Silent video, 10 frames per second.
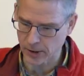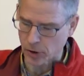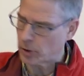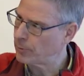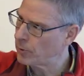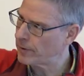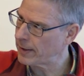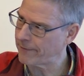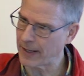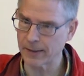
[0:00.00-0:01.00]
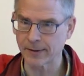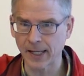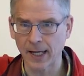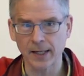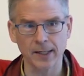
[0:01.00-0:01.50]
I'll show you a movie. There various
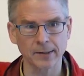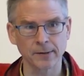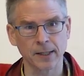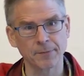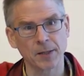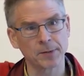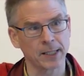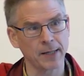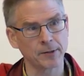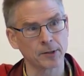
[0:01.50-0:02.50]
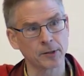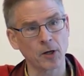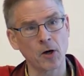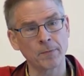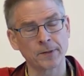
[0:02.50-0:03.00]
targets. Sometimes it has to
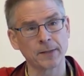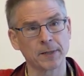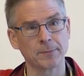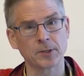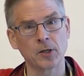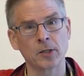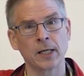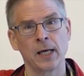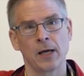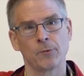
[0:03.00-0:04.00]
stop, sometimes not.